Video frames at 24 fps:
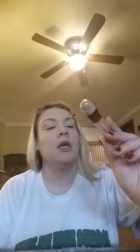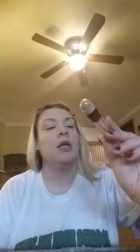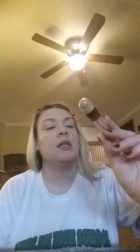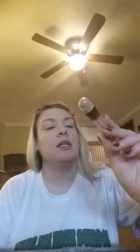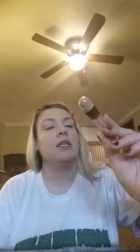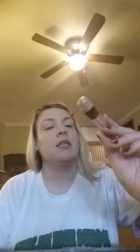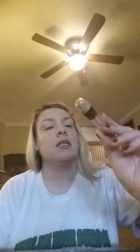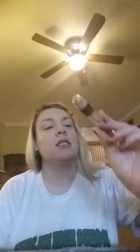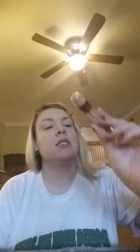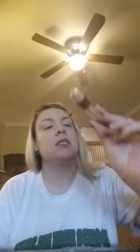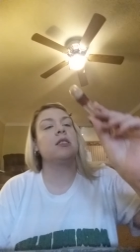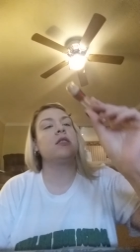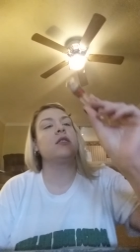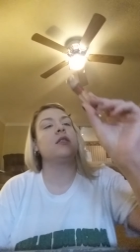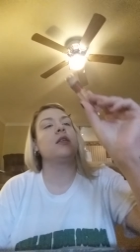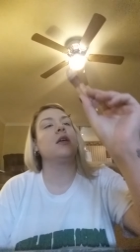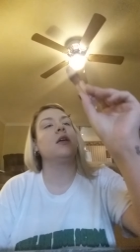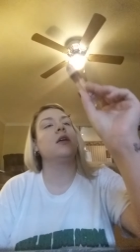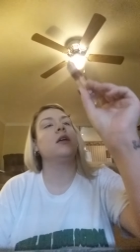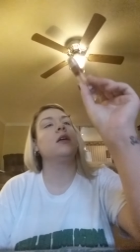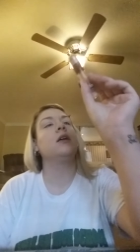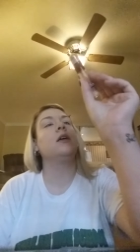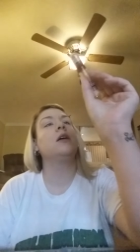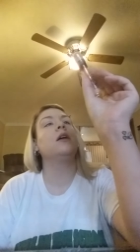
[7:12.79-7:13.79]
this
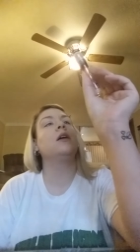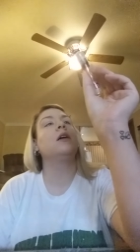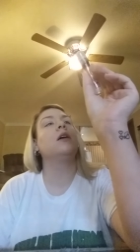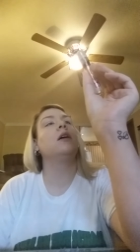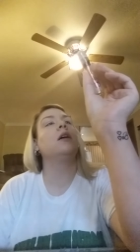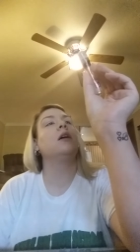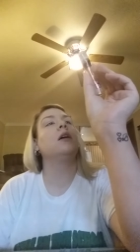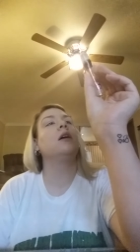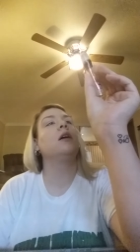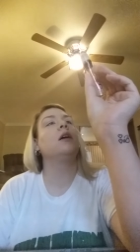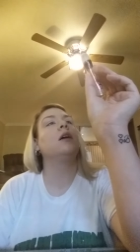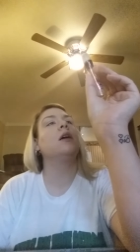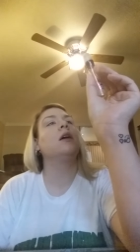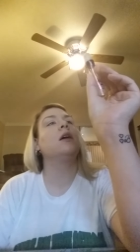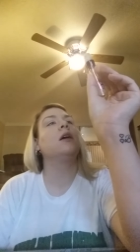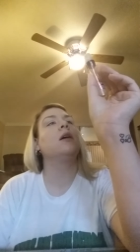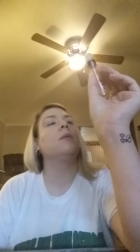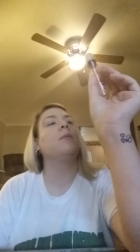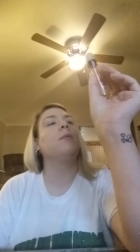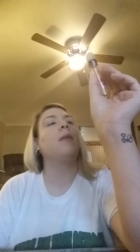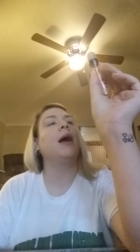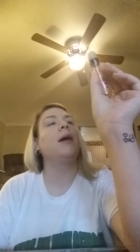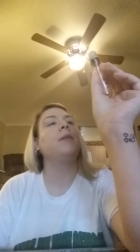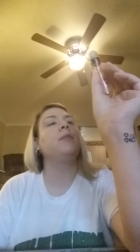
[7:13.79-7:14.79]

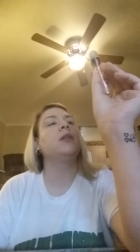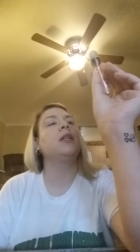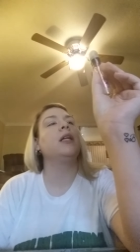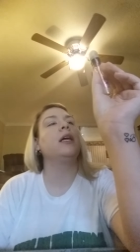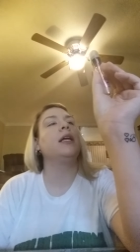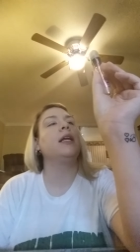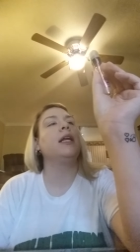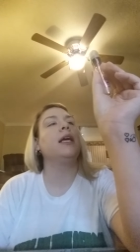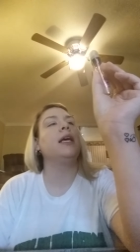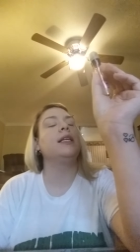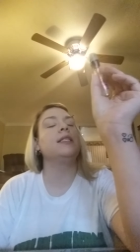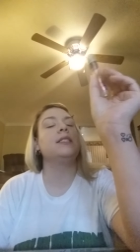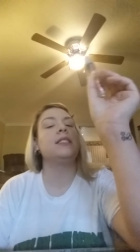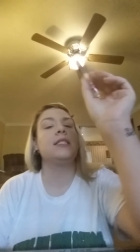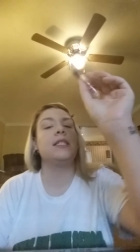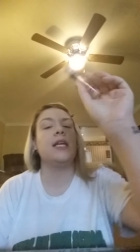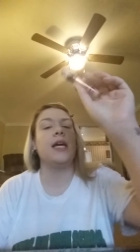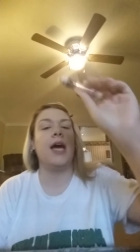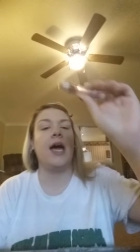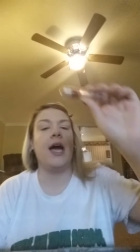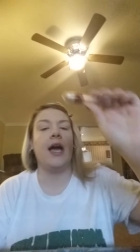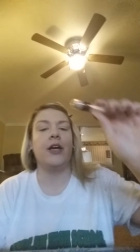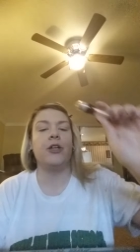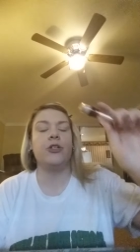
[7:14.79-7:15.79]
Maybelline
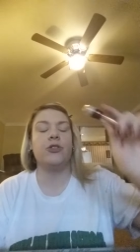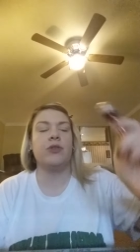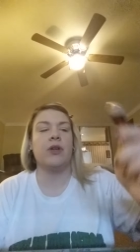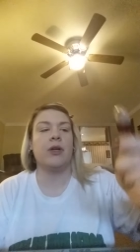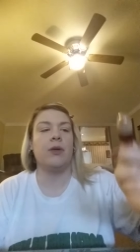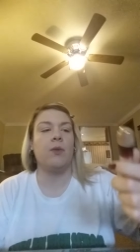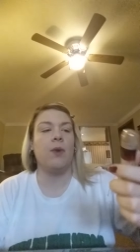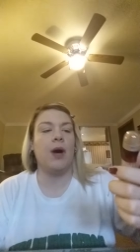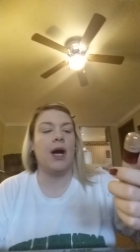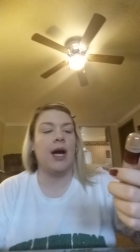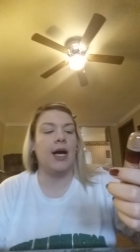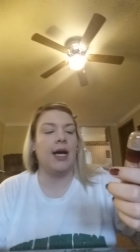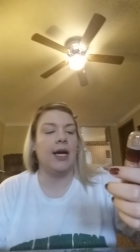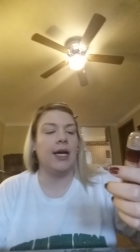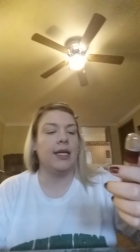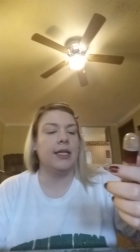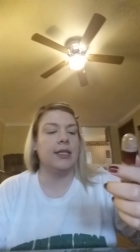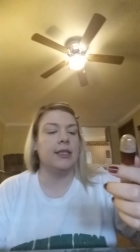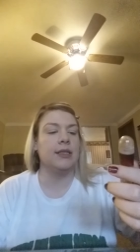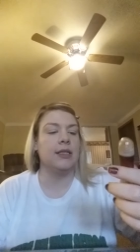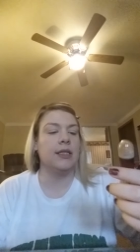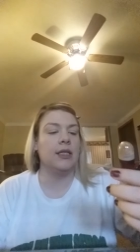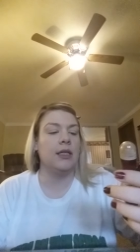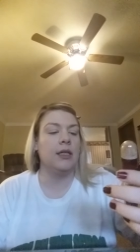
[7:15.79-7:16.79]
Instant Age
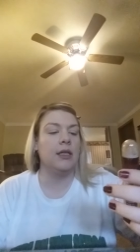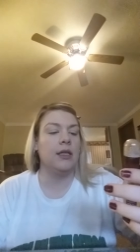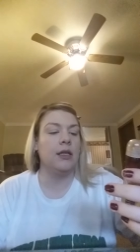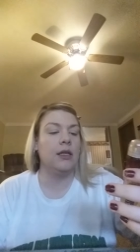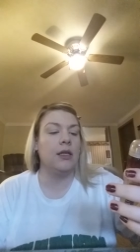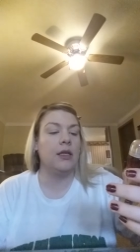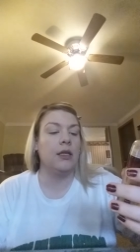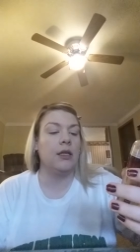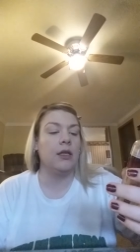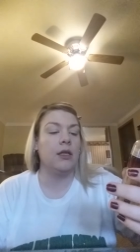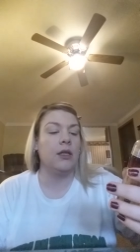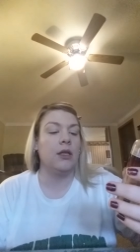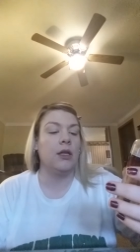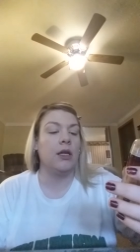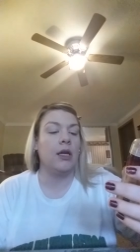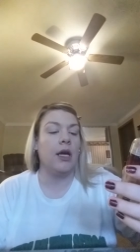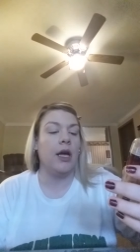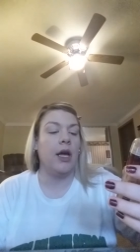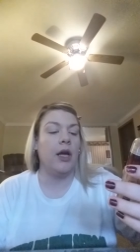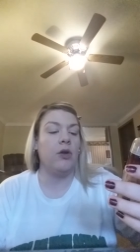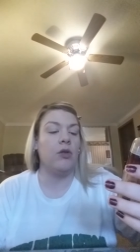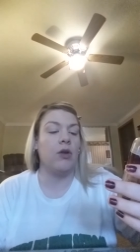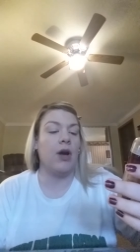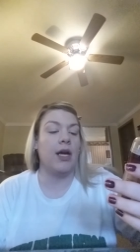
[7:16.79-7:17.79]
Rewind
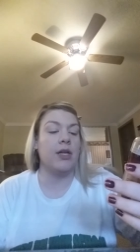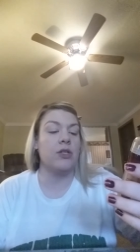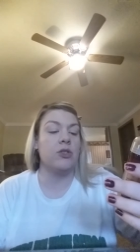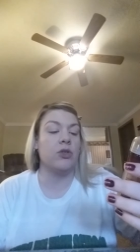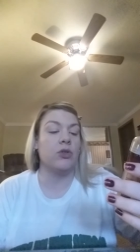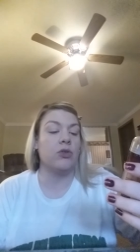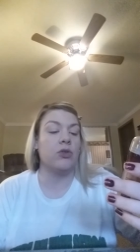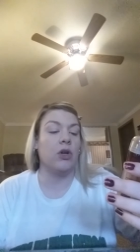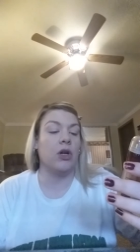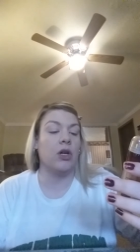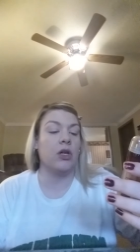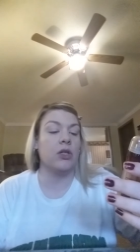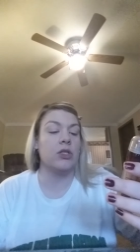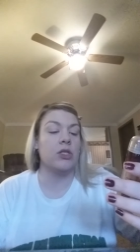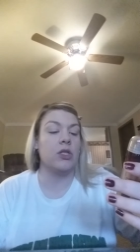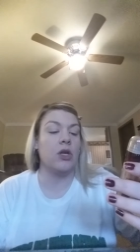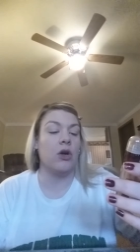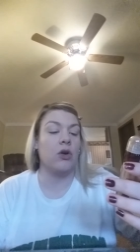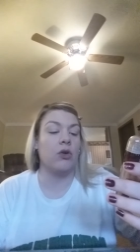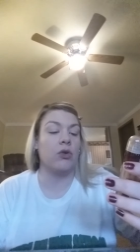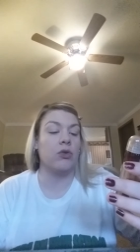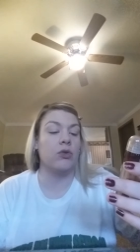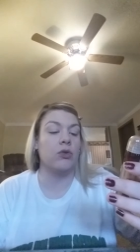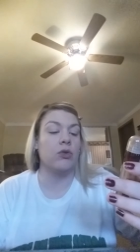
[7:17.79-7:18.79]
Eraser Dark
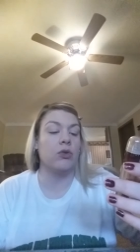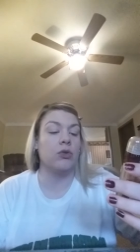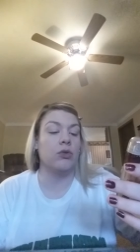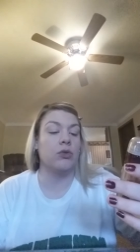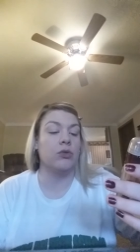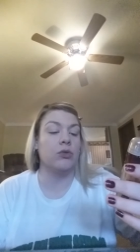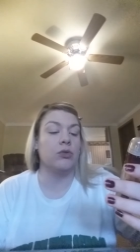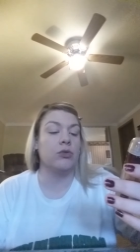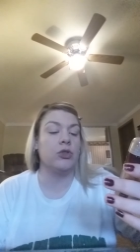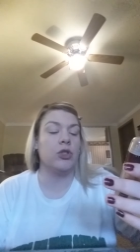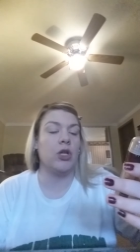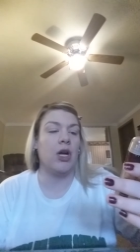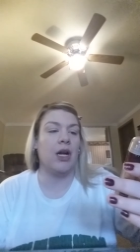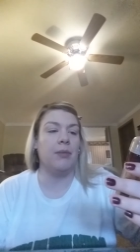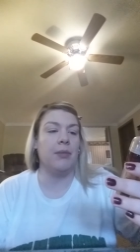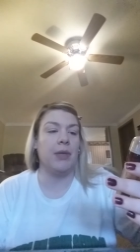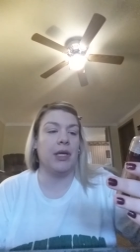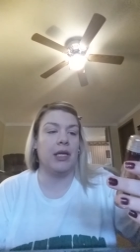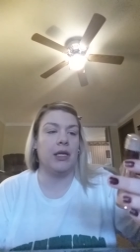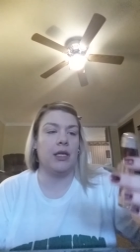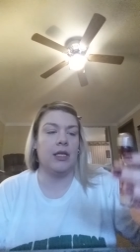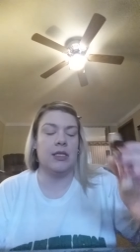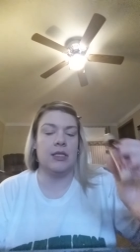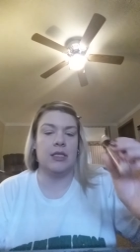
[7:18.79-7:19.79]
Circle
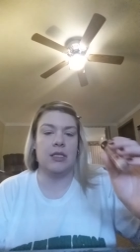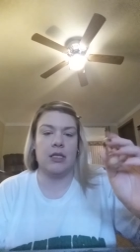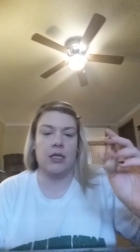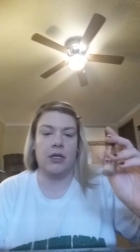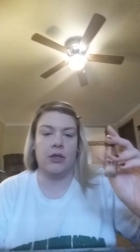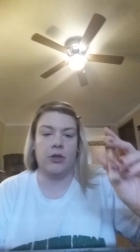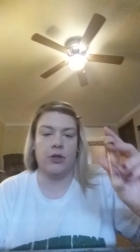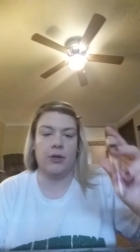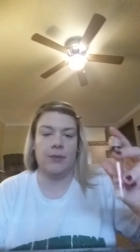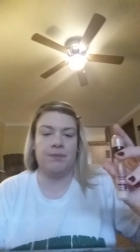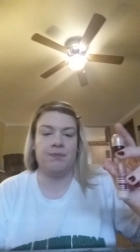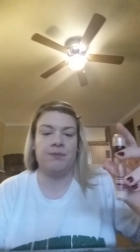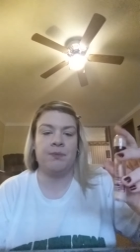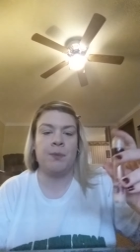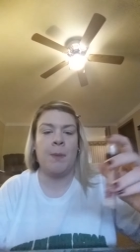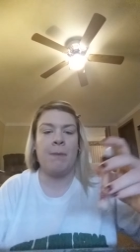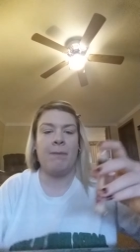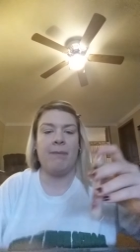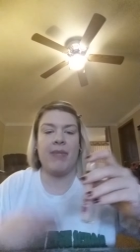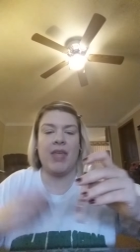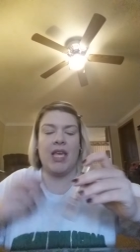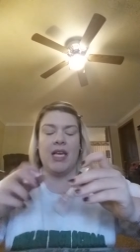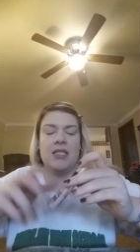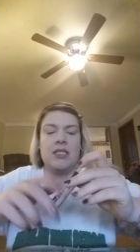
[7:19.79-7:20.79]
Treatment Concealer.
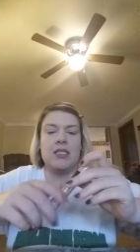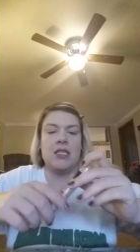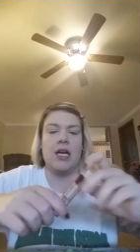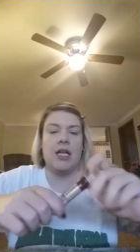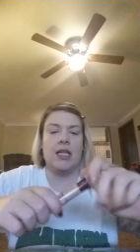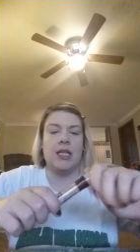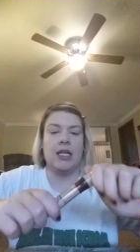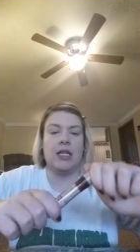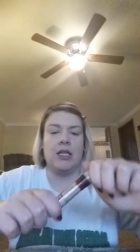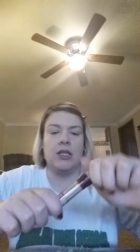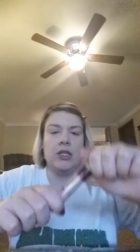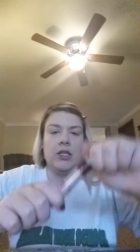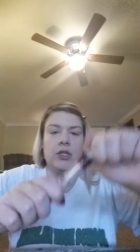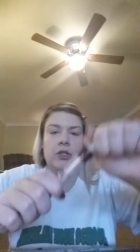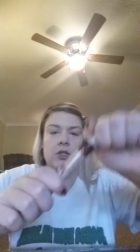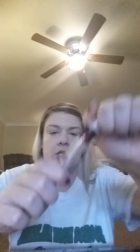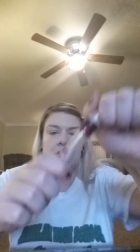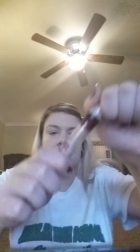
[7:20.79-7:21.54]
It's got like a little